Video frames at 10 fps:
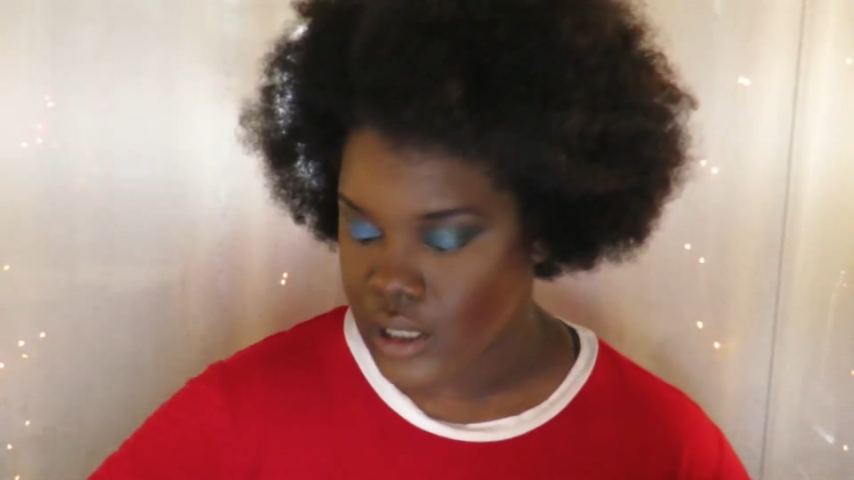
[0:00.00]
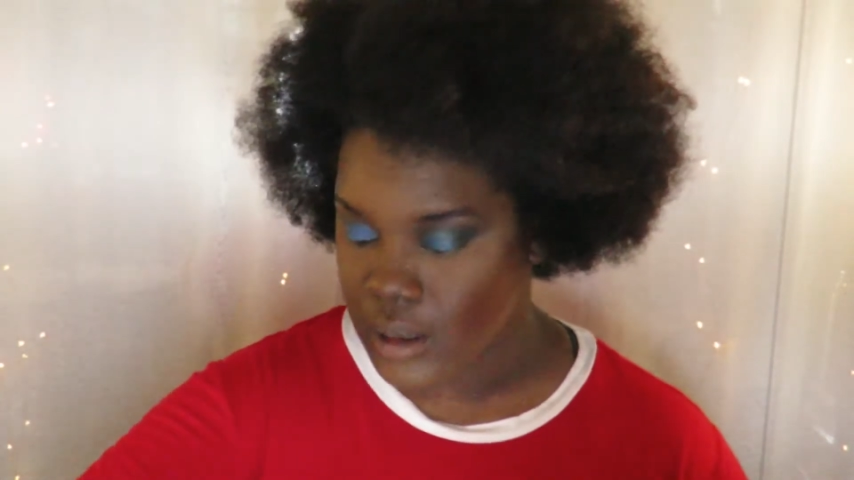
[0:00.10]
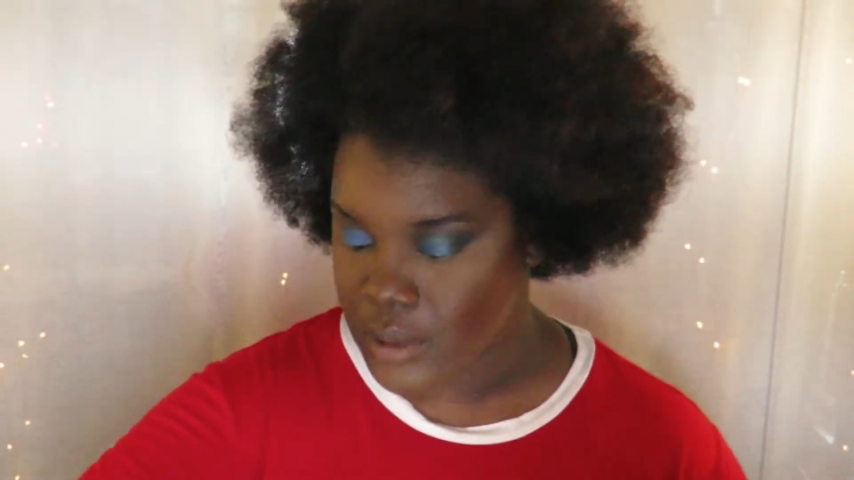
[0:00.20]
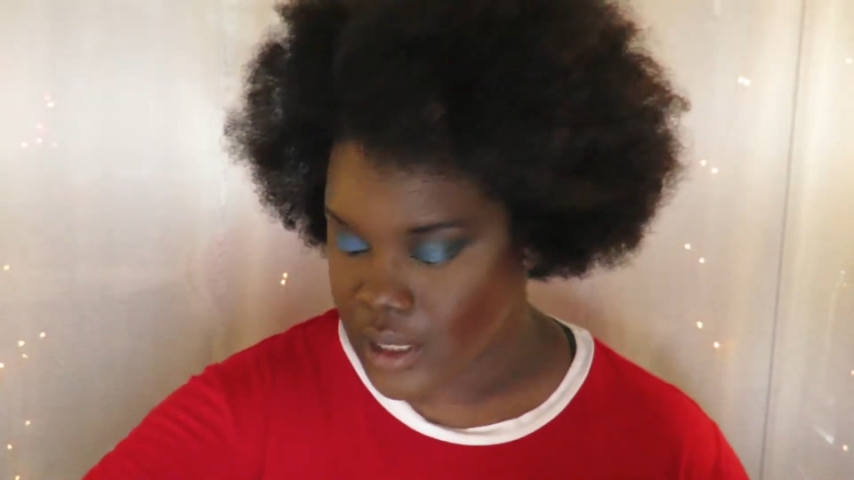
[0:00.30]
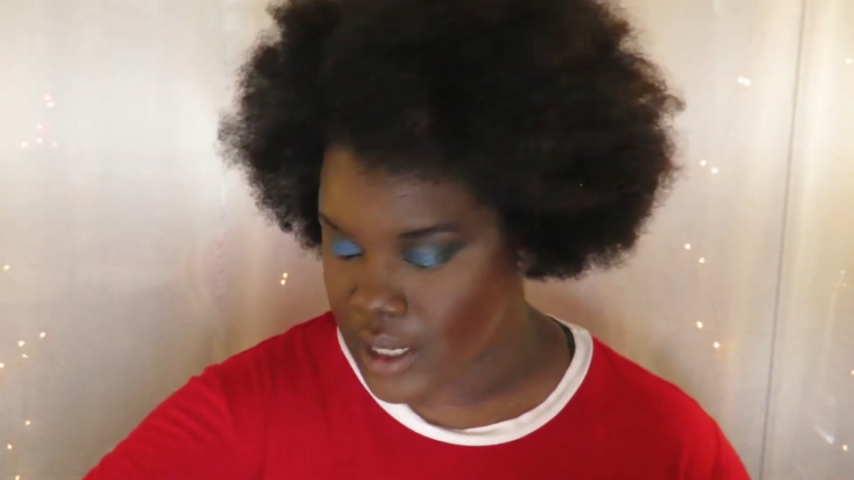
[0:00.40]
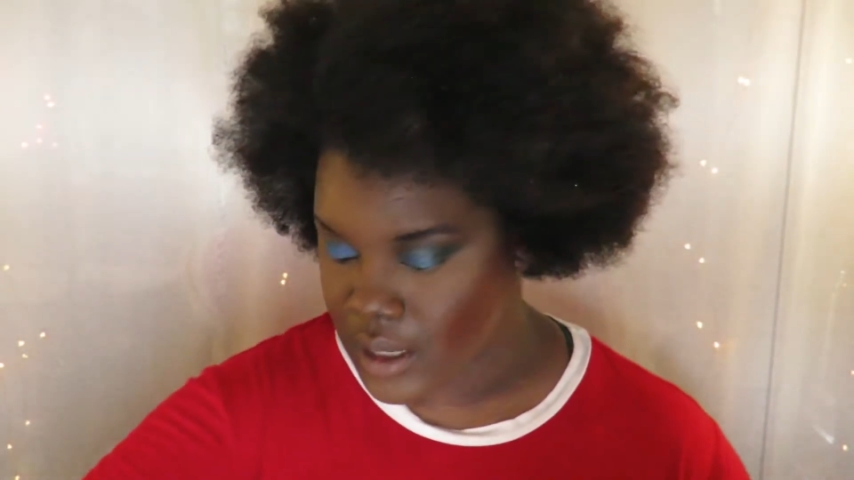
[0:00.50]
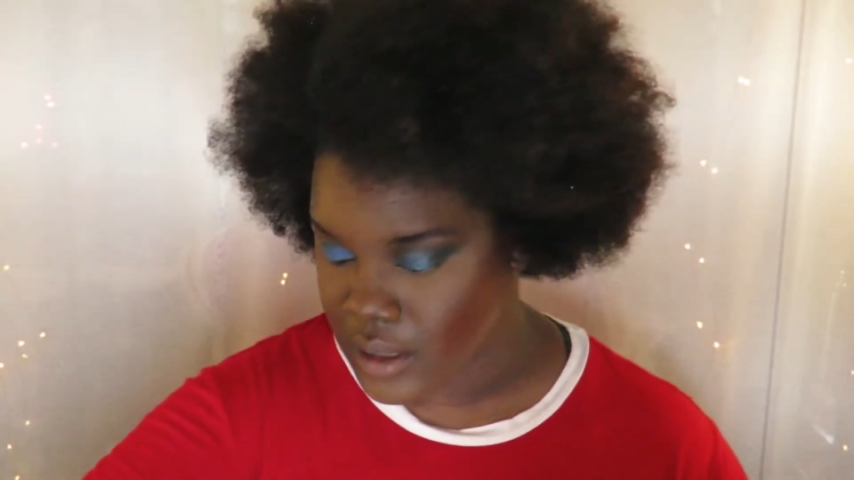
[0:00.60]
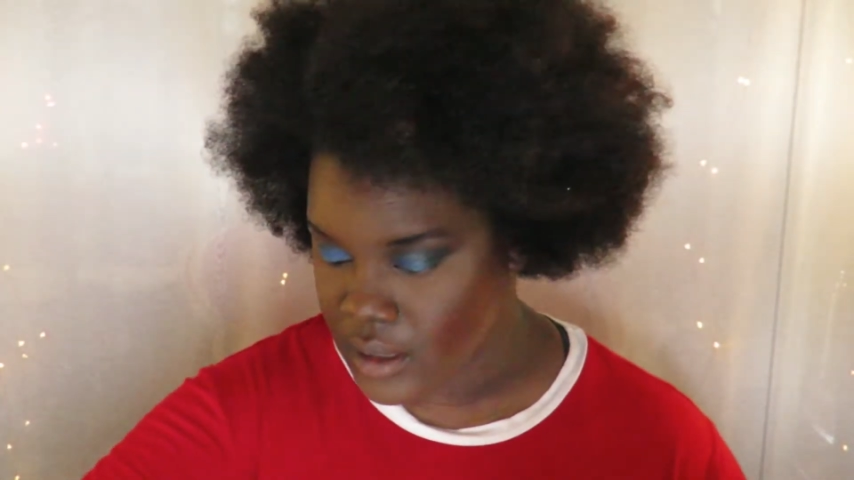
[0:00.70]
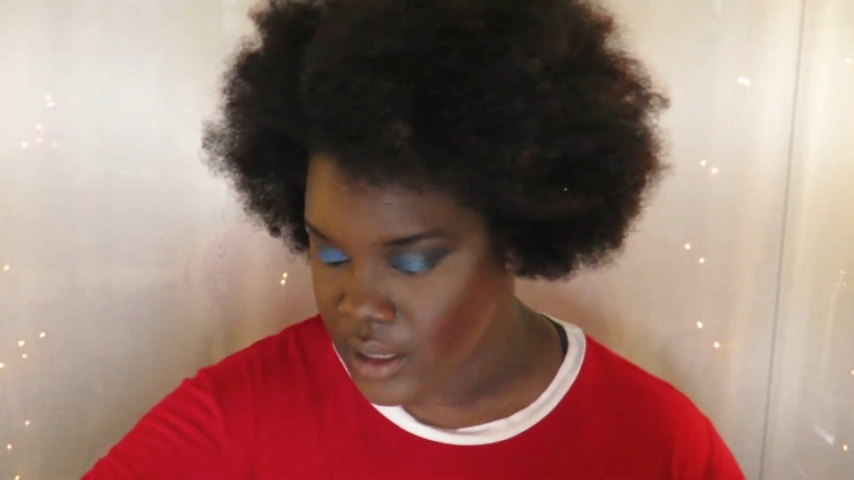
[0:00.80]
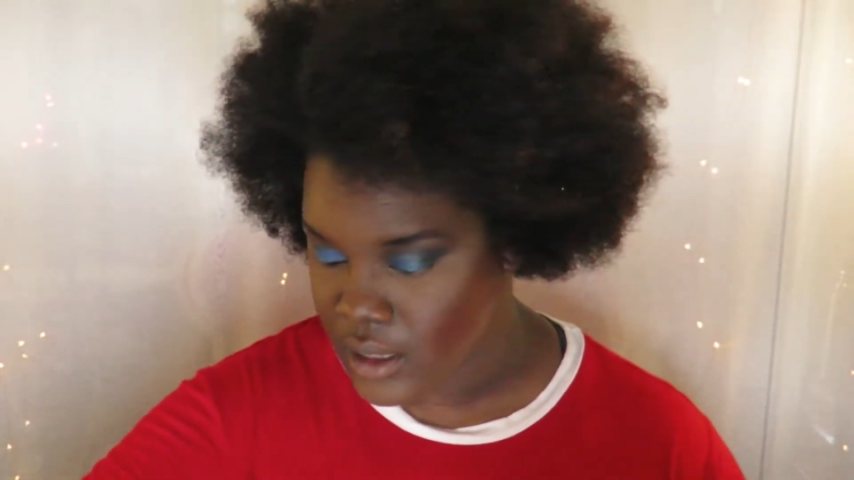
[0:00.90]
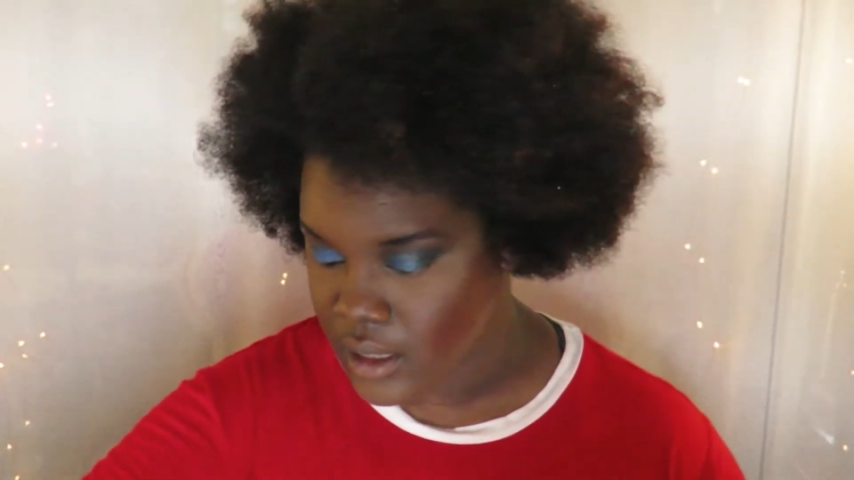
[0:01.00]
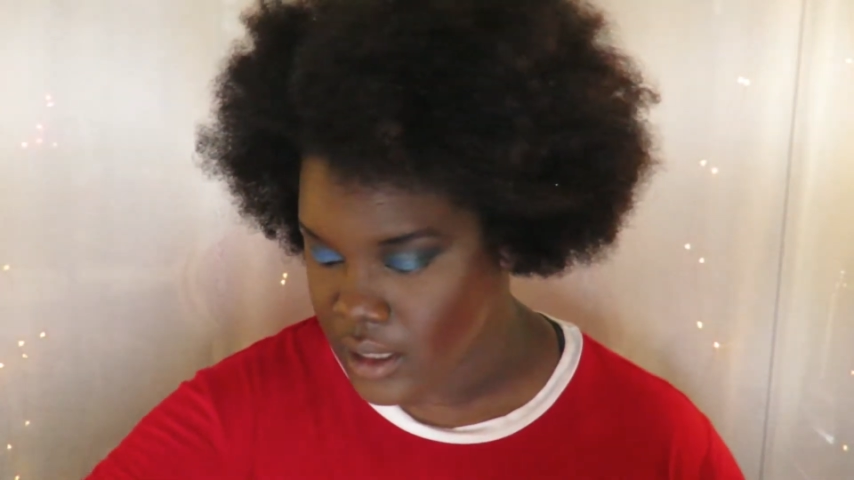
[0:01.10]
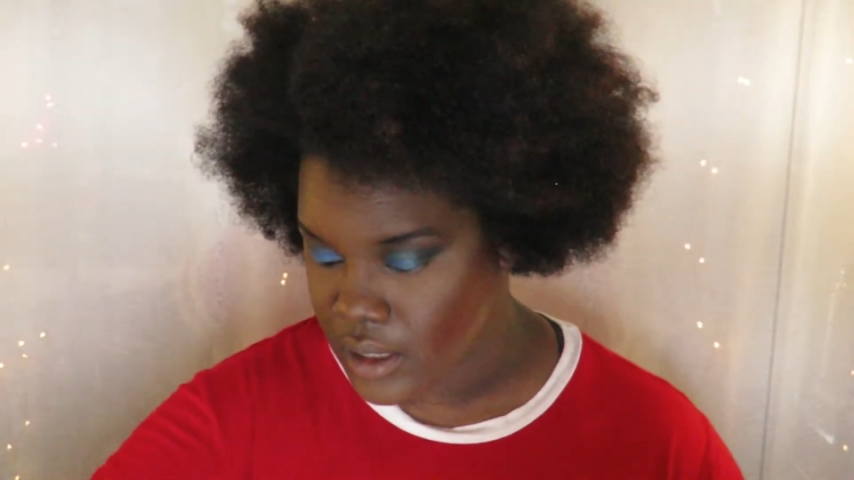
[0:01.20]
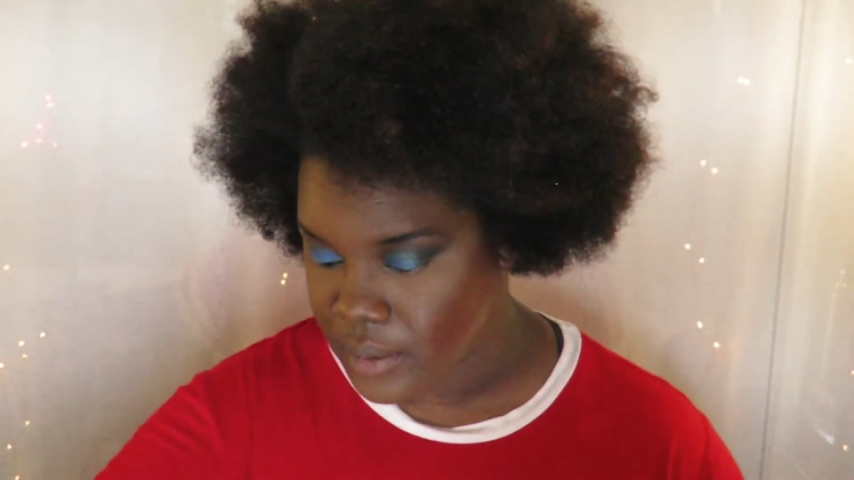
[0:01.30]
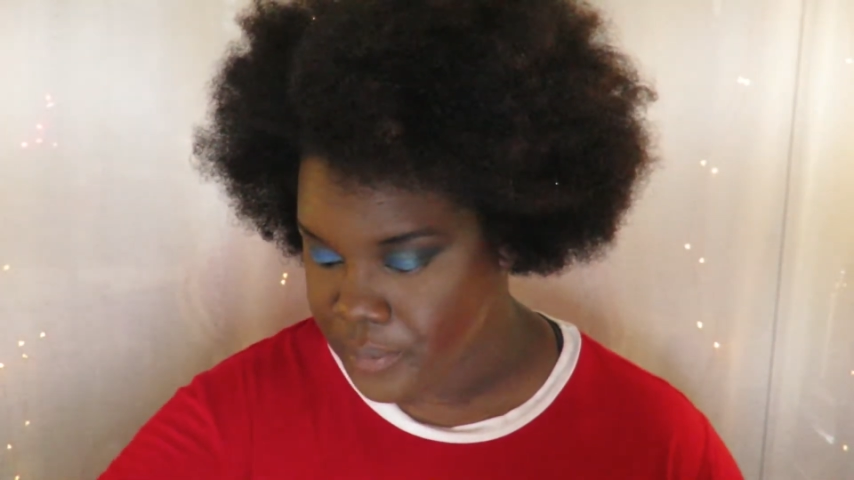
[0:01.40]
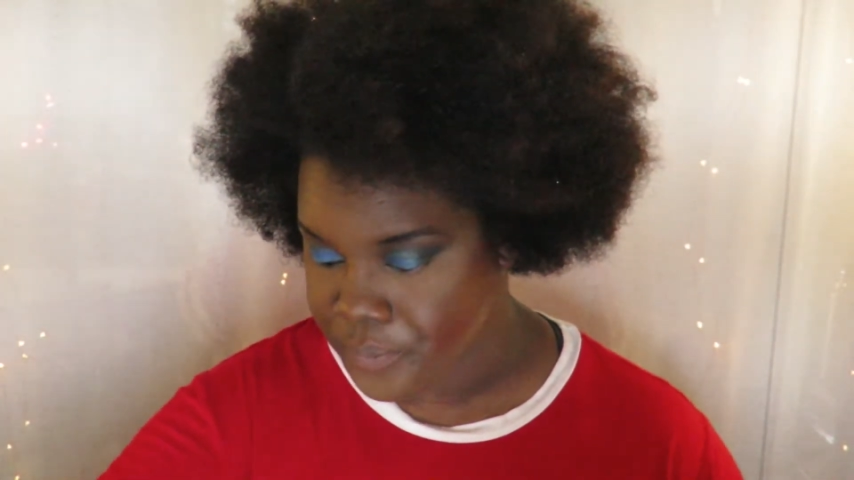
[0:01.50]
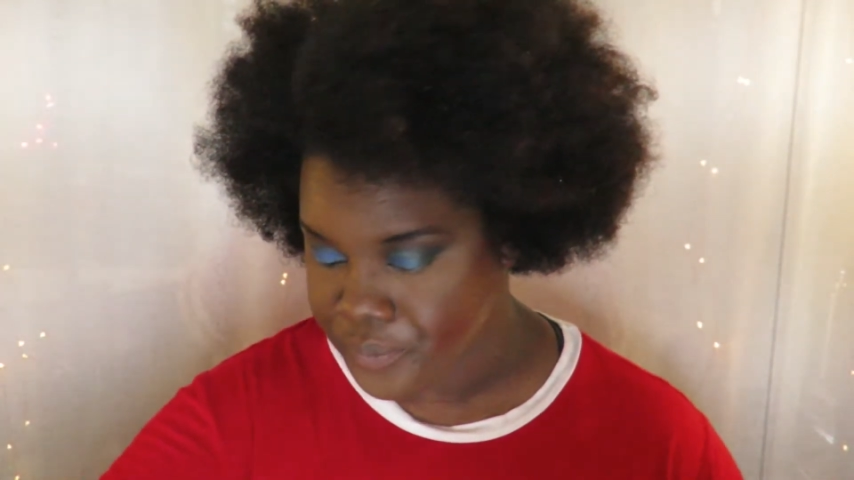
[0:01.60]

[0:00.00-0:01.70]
come together, and then